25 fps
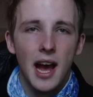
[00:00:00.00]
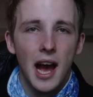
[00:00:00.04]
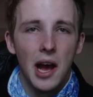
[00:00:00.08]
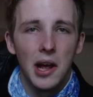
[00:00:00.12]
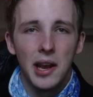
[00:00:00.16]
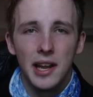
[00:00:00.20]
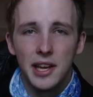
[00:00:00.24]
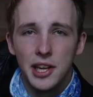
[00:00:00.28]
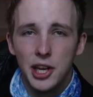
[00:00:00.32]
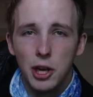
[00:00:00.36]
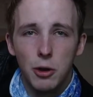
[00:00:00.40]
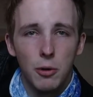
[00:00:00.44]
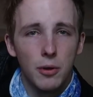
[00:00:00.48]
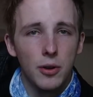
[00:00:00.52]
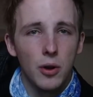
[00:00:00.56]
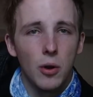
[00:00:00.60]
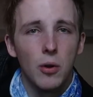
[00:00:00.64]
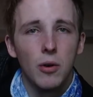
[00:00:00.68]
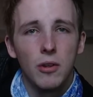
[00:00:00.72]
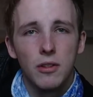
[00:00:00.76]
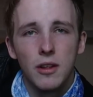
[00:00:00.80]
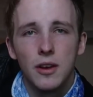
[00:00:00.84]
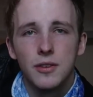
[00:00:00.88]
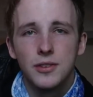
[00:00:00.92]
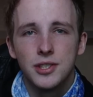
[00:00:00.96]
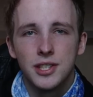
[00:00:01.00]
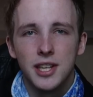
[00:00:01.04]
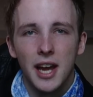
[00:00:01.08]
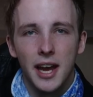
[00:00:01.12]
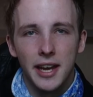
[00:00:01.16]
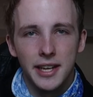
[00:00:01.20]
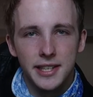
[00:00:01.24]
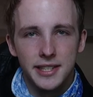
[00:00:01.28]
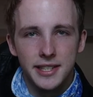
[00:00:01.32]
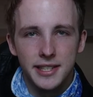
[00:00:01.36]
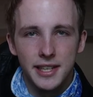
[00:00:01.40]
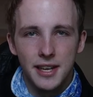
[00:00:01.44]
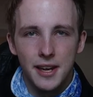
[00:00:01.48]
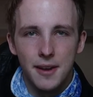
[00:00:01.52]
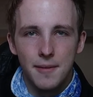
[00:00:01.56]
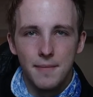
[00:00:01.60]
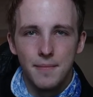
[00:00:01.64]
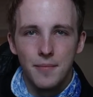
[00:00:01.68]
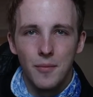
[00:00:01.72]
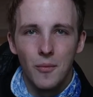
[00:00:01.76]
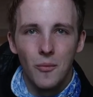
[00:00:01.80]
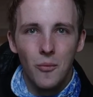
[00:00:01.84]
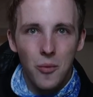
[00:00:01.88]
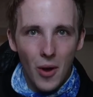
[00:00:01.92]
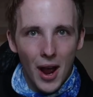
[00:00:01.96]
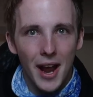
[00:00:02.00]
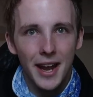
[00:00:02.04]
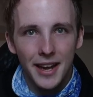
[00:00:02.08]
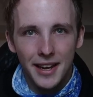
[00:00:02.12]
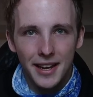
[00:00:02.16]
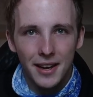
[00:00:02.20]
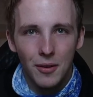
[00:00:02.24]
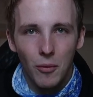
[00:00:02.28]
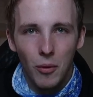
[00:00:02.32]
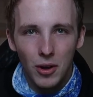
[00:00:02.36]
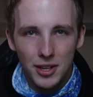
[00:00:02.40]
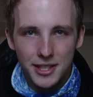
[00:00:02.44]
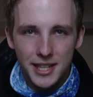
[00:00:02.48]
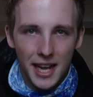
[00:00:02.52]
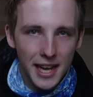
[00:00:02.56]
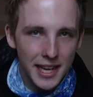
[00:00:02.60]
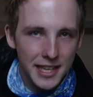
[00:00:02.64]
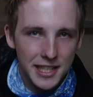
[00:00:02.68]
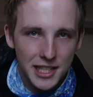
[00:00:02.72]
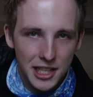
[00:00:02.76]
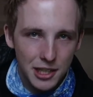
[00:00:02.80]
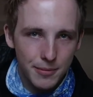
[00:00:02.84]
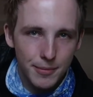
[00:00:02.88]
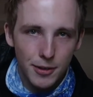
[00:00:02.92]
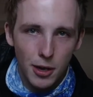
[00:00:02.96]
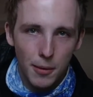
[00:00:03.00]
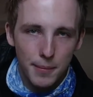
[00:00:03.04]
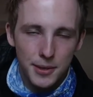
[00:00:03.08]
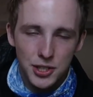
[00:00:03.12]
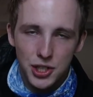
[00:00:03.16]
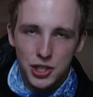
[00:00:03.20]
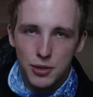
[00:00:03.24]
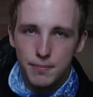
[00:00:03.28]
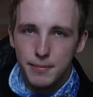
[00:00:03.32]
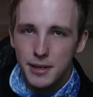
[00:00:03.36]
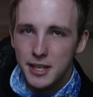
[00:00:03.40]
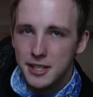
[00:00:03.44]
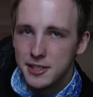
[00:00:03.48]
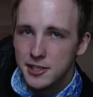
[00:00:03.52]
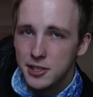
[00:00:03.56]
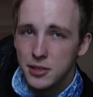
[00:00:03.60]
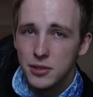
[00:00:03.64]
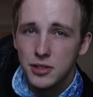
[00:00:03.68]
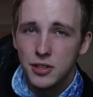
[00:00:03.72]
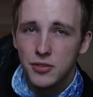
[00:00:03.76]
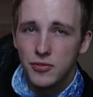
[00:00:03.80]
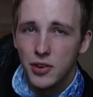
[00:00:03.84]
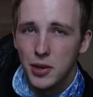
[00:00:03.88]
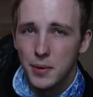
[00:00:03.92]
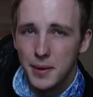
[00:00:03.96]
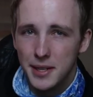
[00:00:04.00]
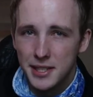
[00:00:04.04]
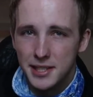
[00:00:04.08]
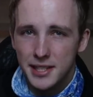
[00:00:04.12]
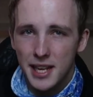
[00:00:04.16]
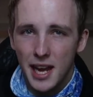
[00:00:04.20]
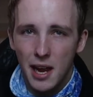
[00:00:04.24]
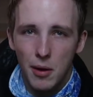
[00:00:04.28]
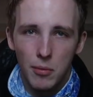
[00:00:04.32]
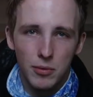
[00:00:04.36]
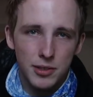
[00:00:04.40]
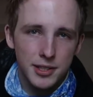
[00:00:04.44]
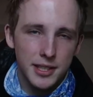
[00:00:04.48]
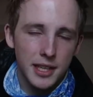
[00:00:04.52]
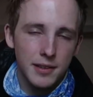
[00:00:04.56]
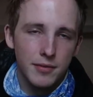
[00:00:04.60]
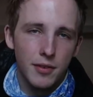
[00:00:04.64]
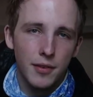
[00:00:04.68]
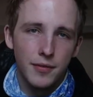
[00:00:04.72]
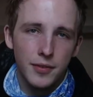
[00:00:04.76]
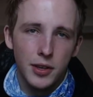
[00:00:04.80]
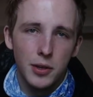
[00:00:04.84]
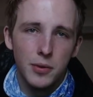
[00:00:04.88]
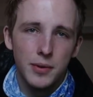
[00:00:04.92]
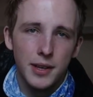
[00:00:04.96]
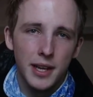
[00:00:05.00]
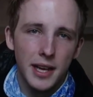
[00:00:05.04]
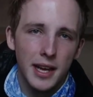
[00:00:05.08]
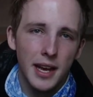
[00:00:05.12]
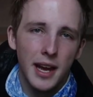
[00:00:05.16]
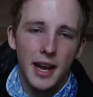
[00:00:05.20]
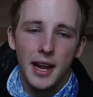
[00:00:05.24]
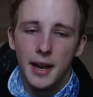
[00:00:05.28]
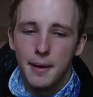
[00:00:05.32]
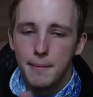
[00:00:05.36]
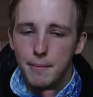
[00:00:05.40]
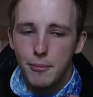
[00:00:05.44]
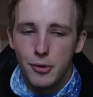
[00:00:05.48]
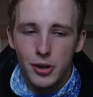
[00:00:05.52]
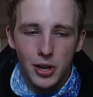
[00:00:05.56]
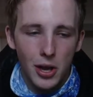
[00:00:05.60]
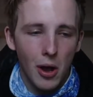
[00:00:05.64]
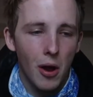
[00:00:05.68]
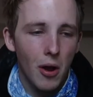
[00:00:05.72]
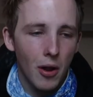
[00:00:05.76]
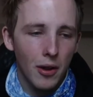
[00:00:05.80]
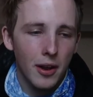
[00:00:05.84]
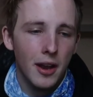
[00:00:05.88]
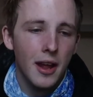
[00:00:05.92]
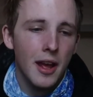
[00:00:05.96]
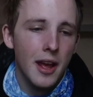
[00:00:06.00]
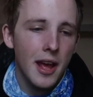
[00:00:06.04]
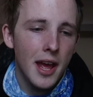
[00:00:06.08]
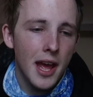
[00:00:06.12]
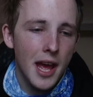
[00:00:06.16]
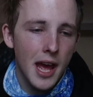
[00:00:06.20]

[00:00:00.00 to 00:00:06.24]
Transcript: I'll let you know on all those sites um, when, what date it's going to be up. It should be in two to three weeks time once they've reviewed it and put it on.